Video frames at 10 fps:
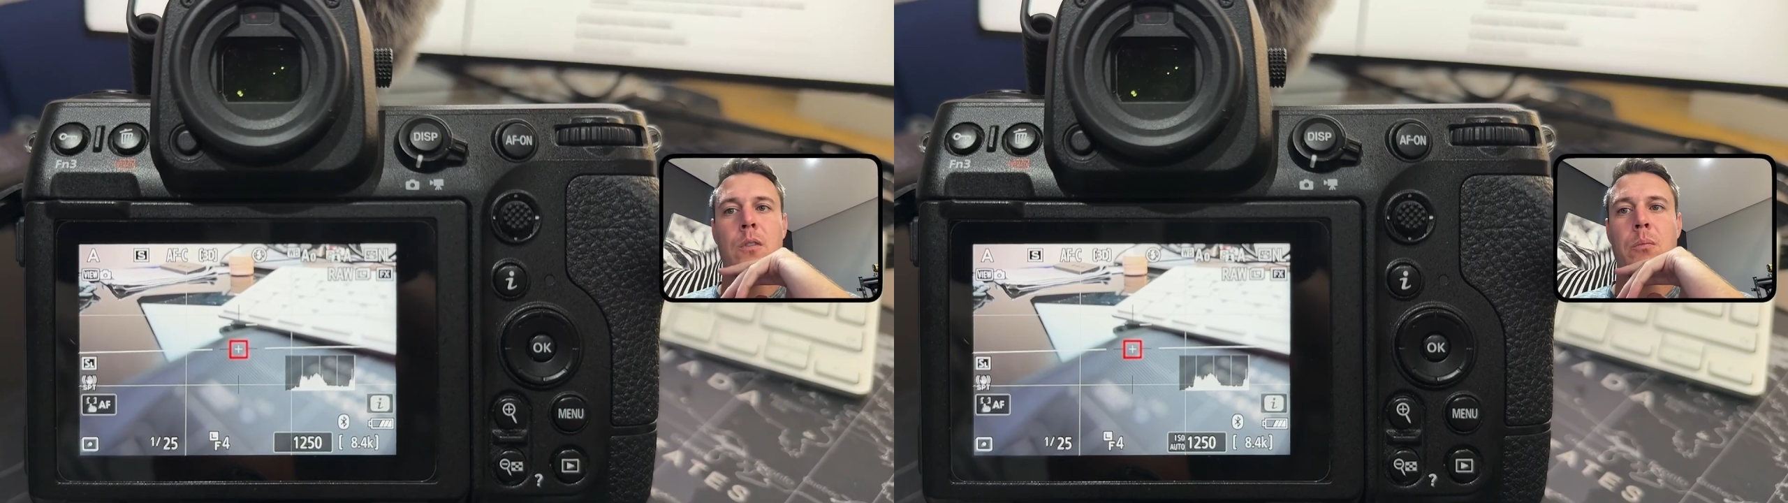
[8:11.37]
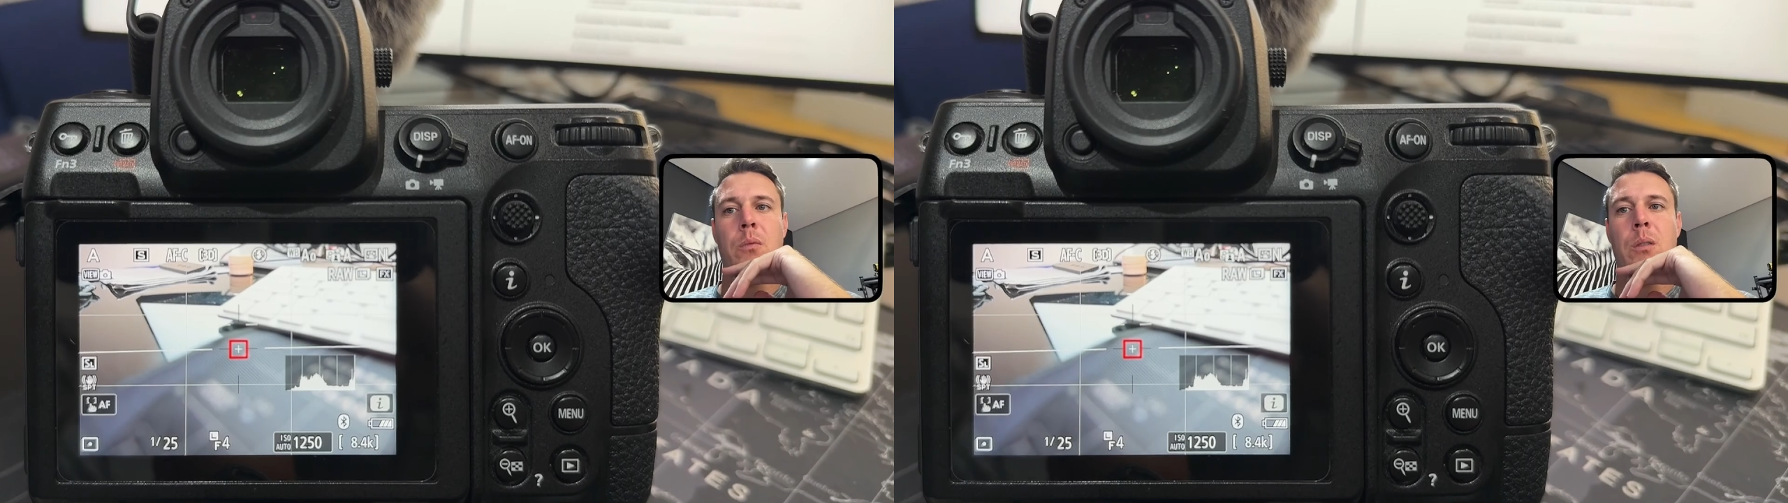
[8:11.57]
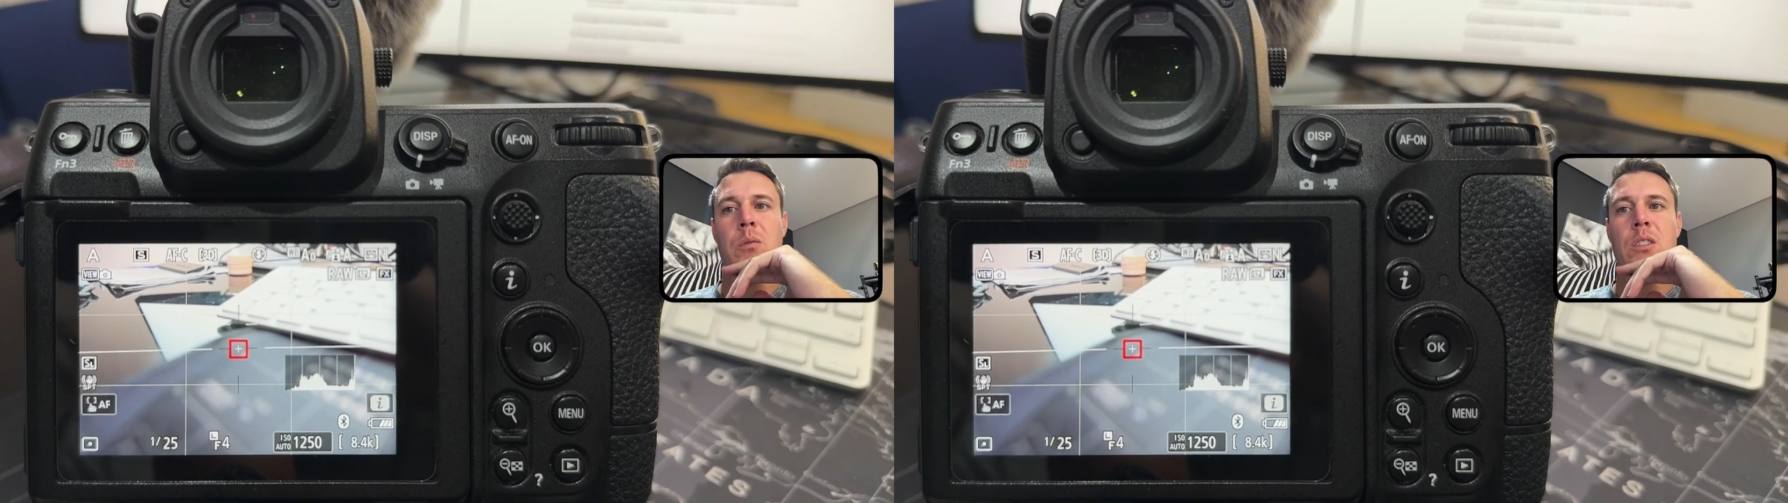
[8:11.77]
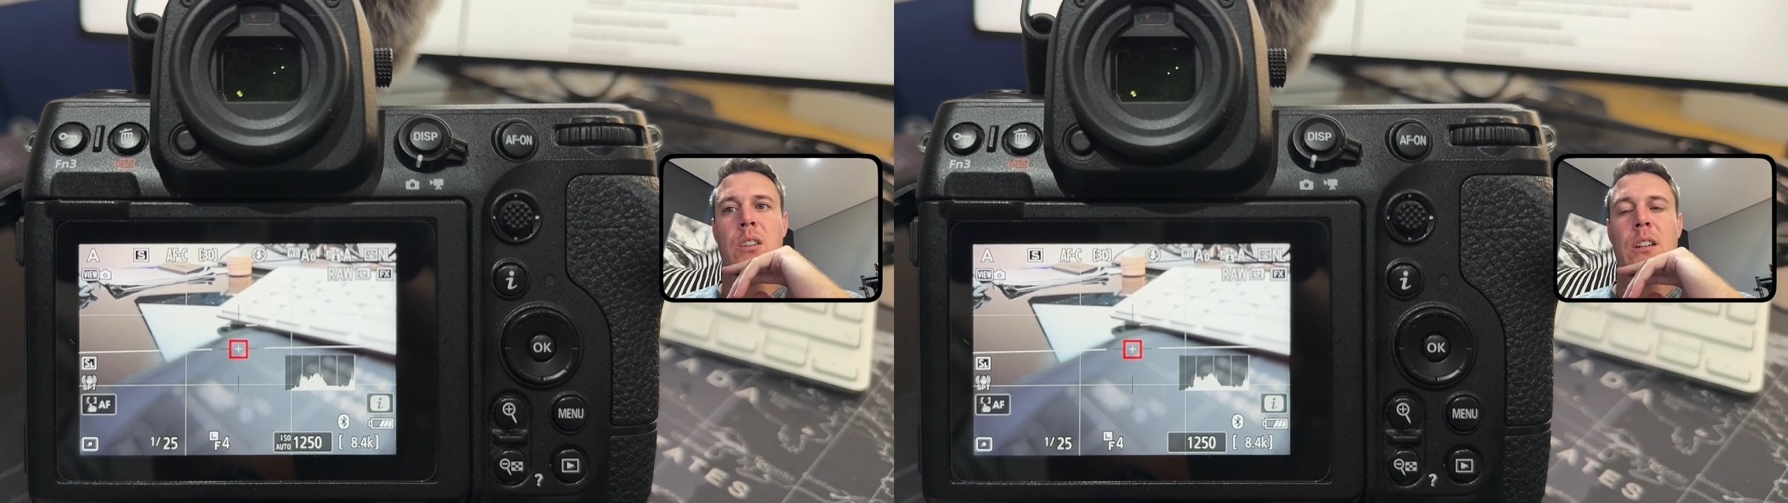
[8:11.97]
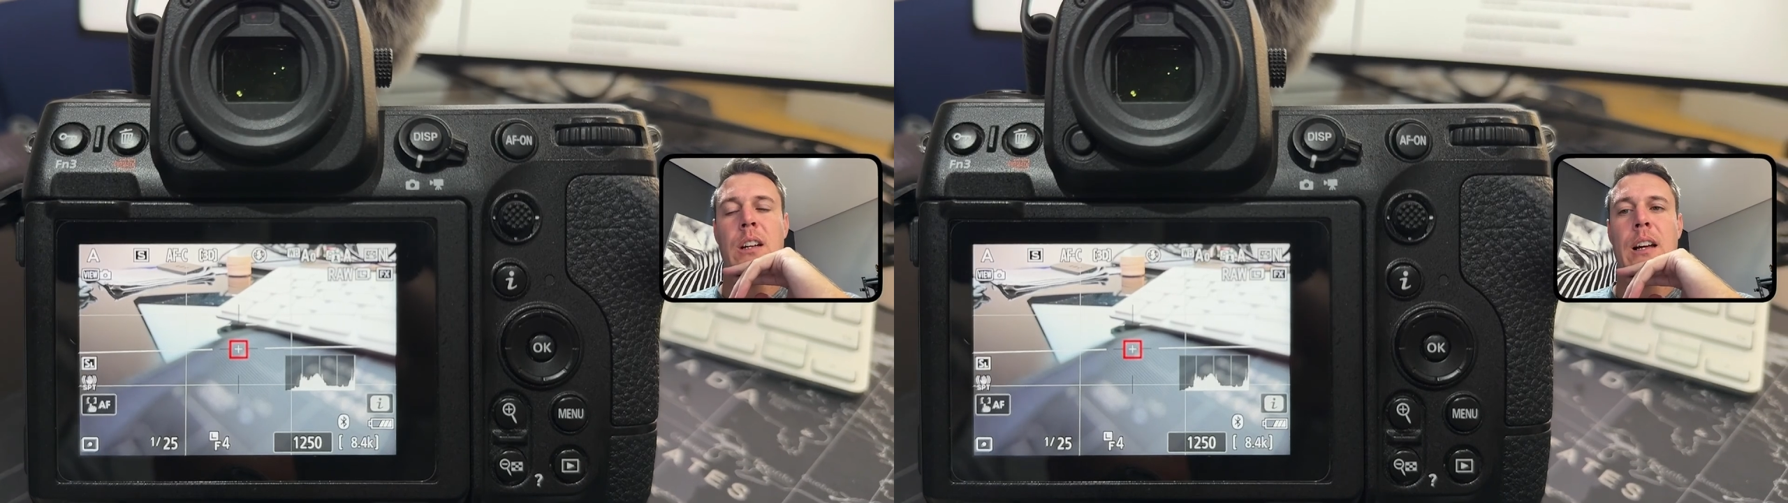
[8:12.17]
from
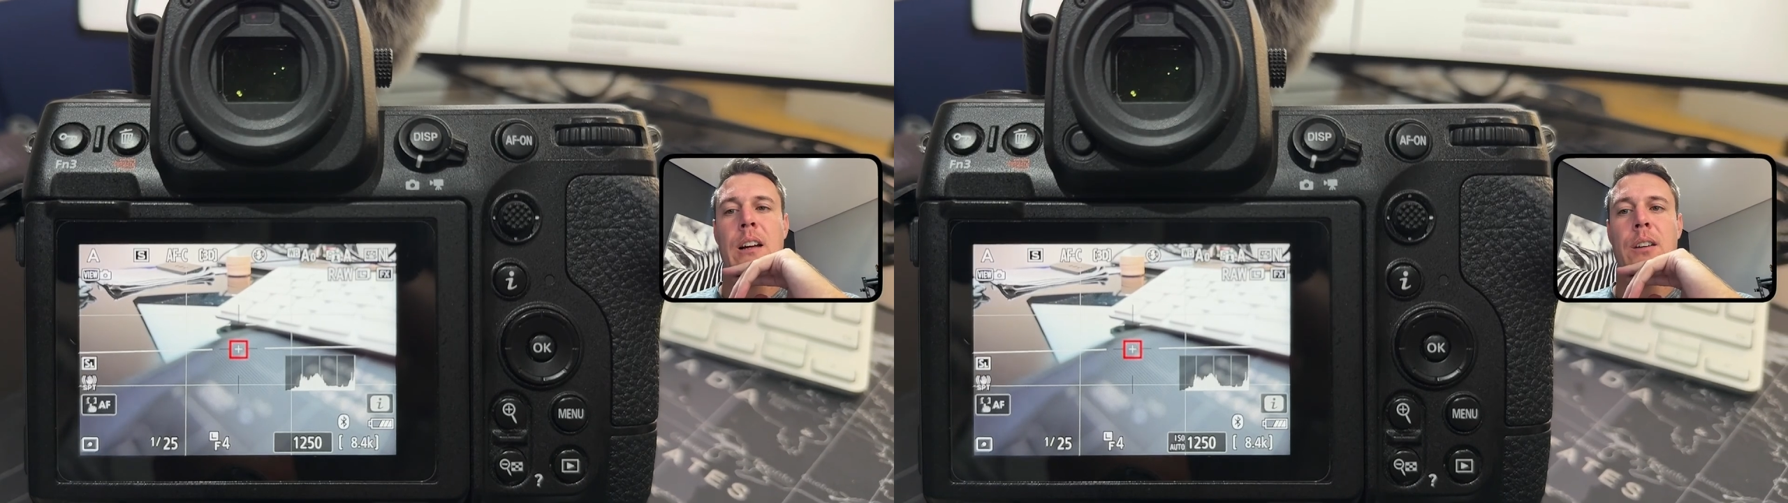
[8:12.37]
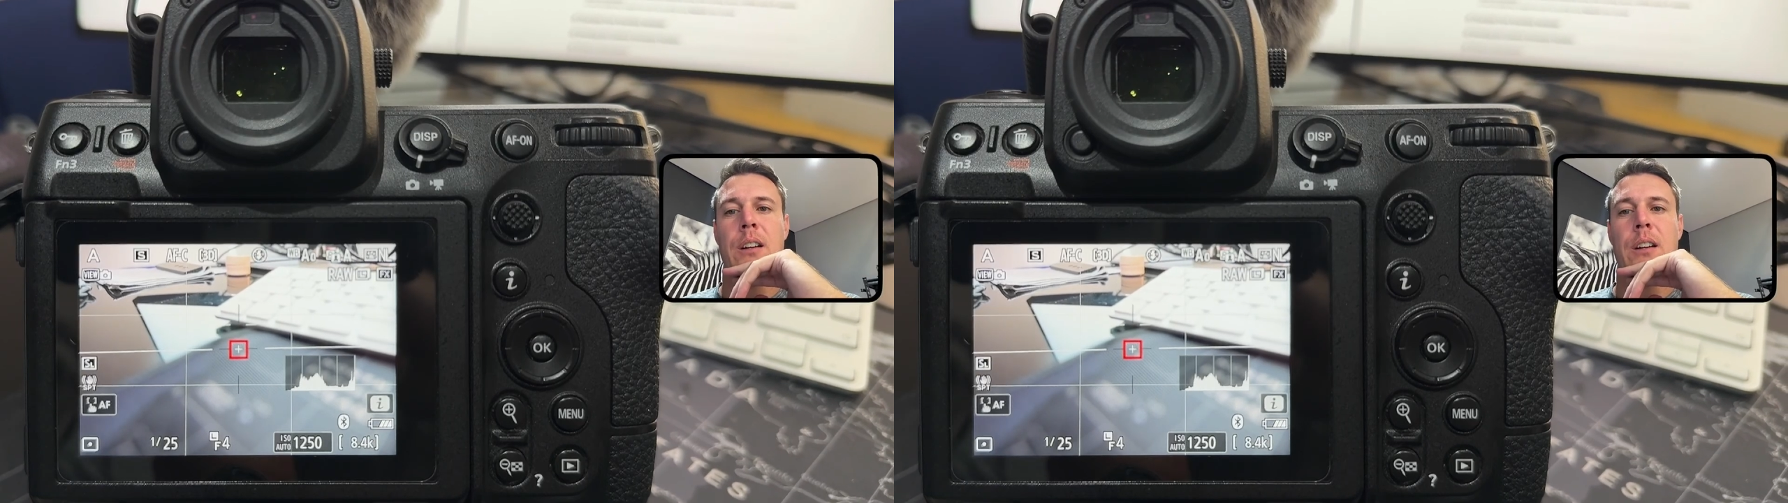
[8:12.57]
Imaging Cloud.